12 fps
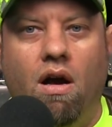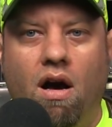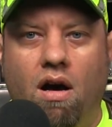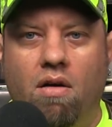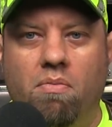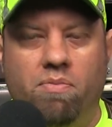
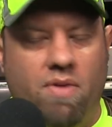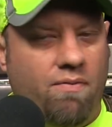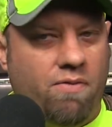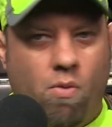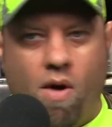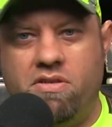Um,
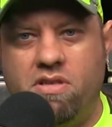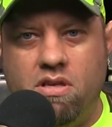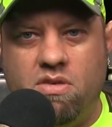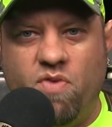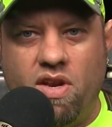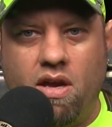if you're watching
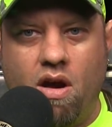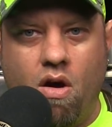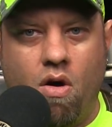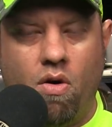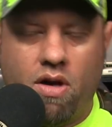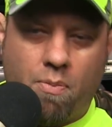this
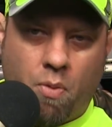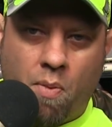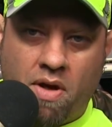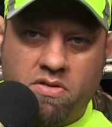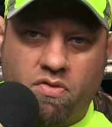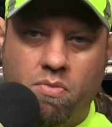video a couple
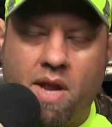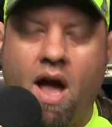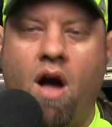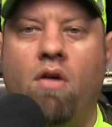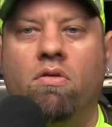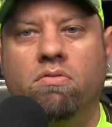months from
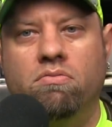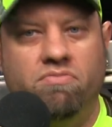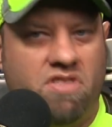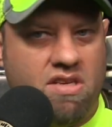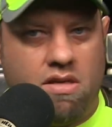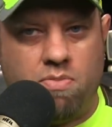now,
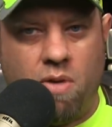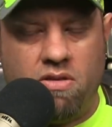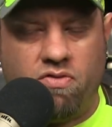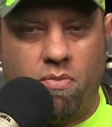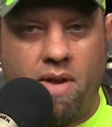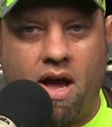six
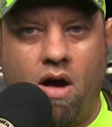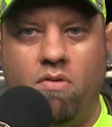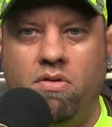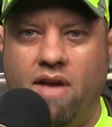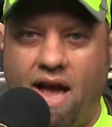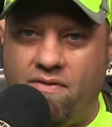months from
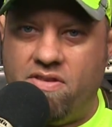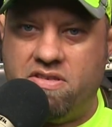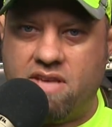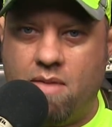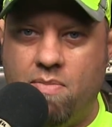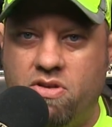now having the
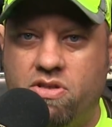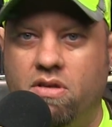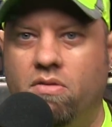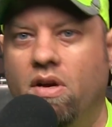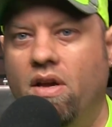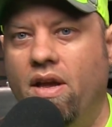same
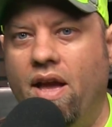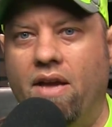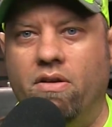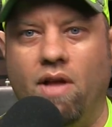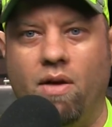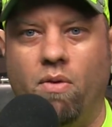issue
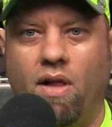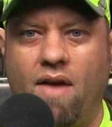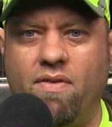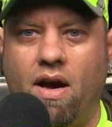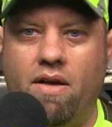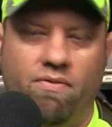and you're like well
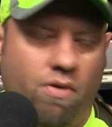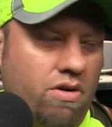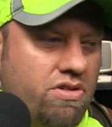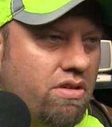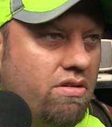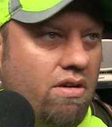i've got
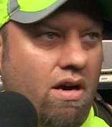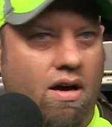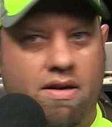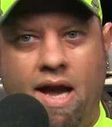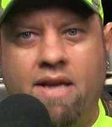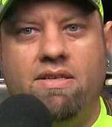version
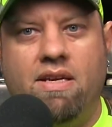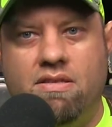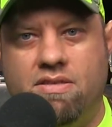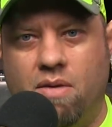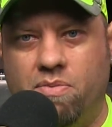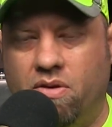uh, 19
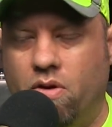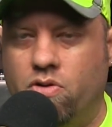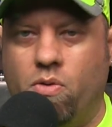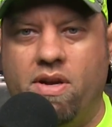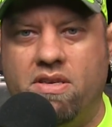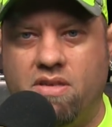something or
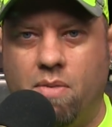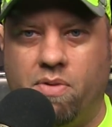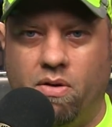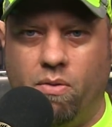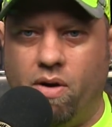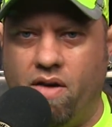20
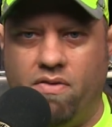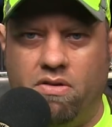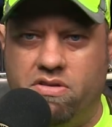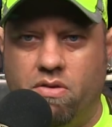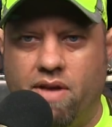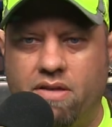something or whatever
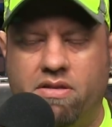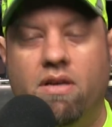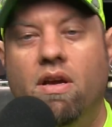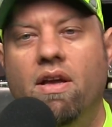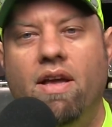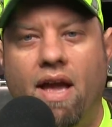so that
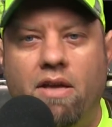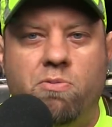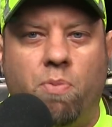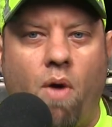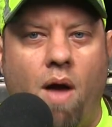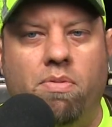does, it's
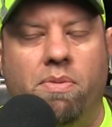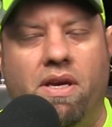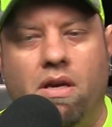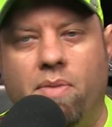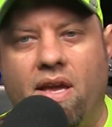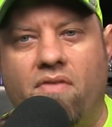probably
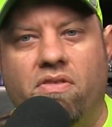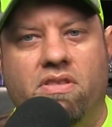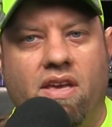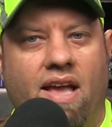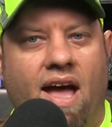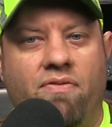going to be
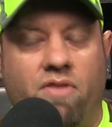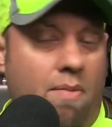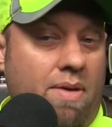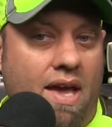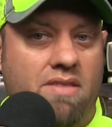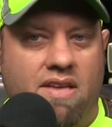everything after
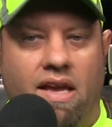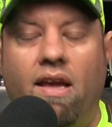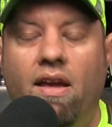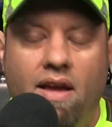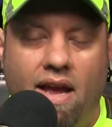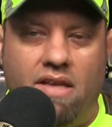i'm guessing
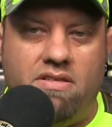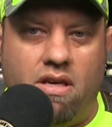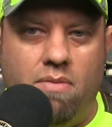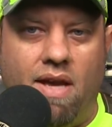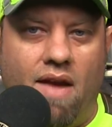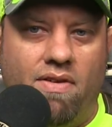it's
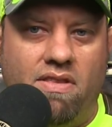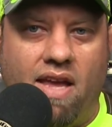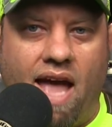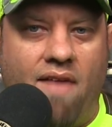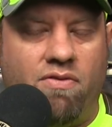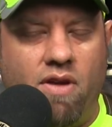going to be
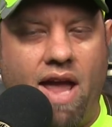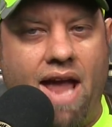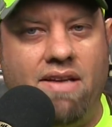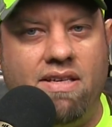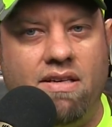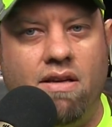everything after
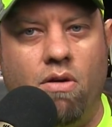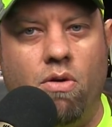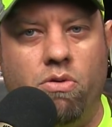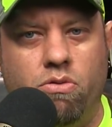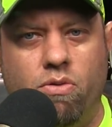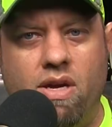
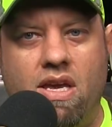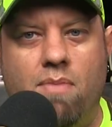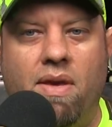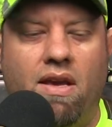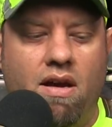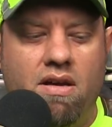18.03
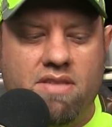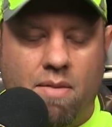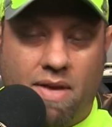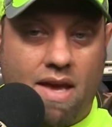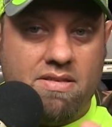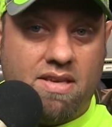because
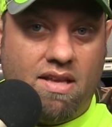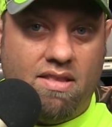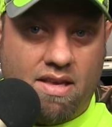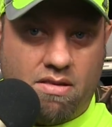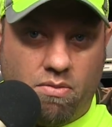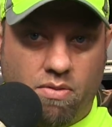i'm guessing
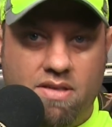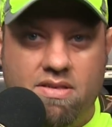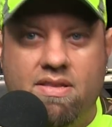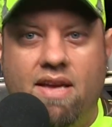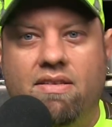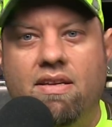that the
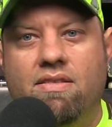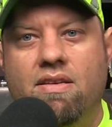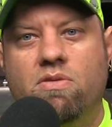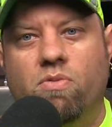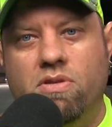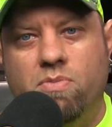reason they did
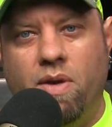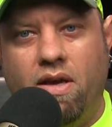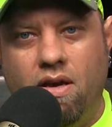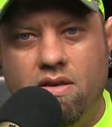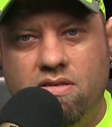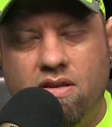this was
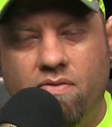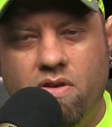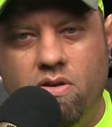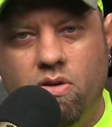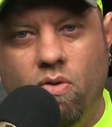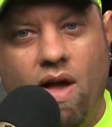because of the
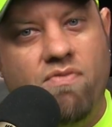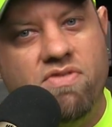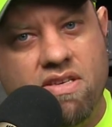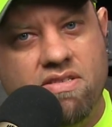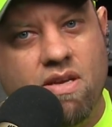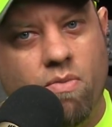new
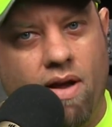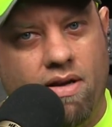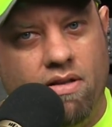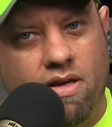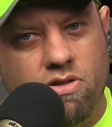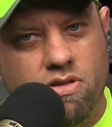fcc
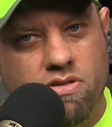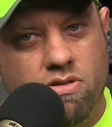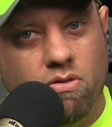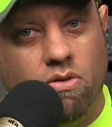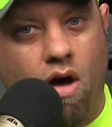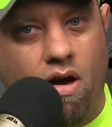regulations
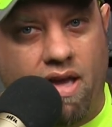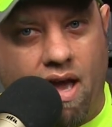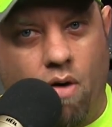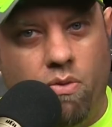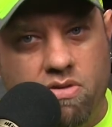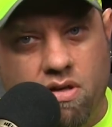to lock
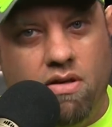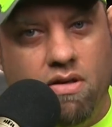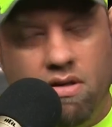out